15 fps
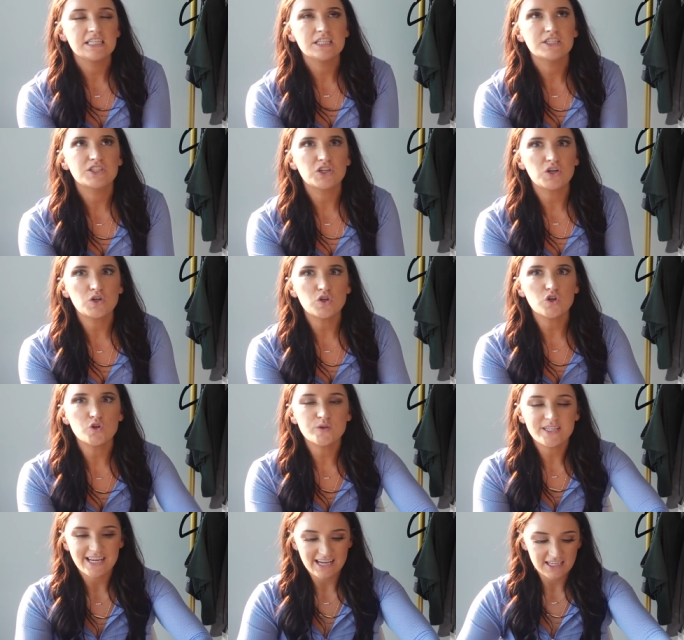is
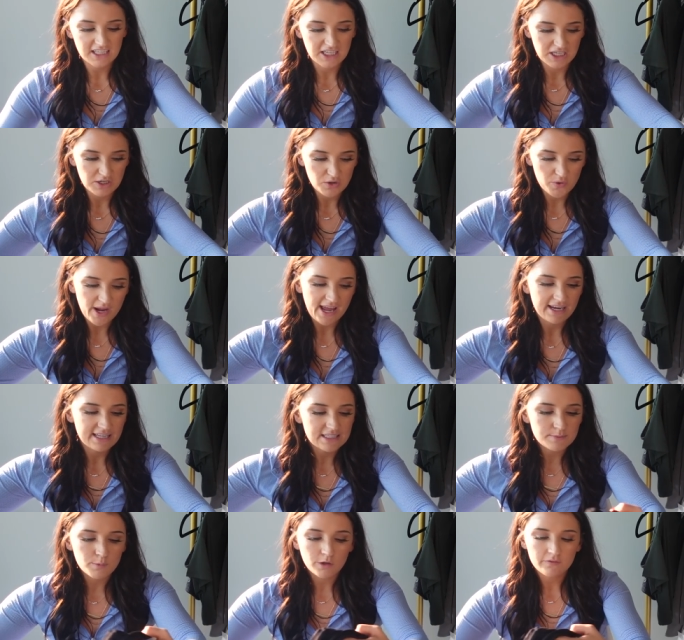so dang cute, and
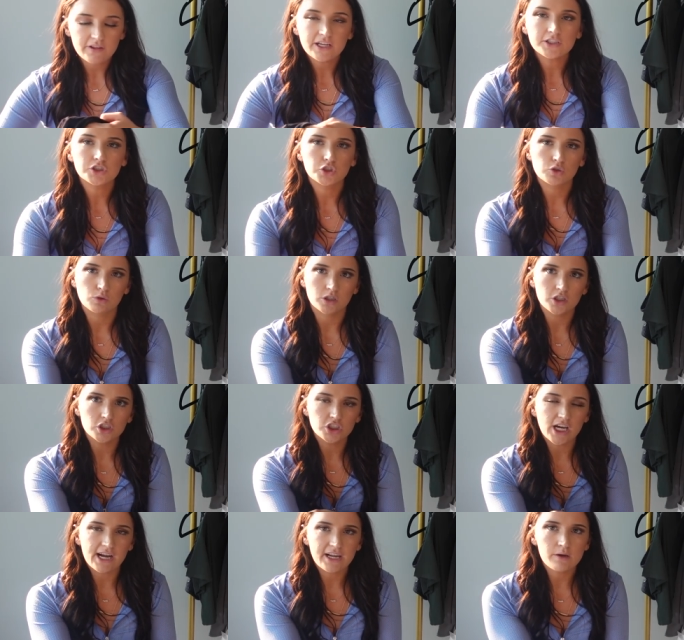it's more like a
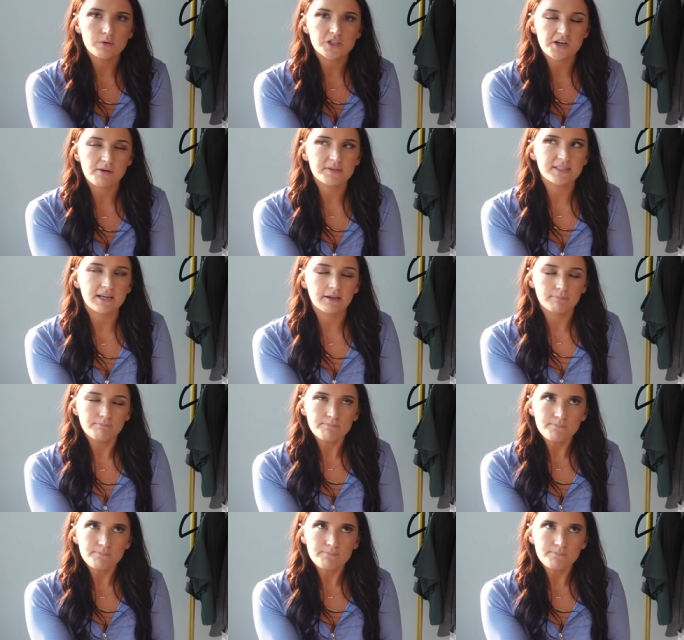shorter jacket, which I was like,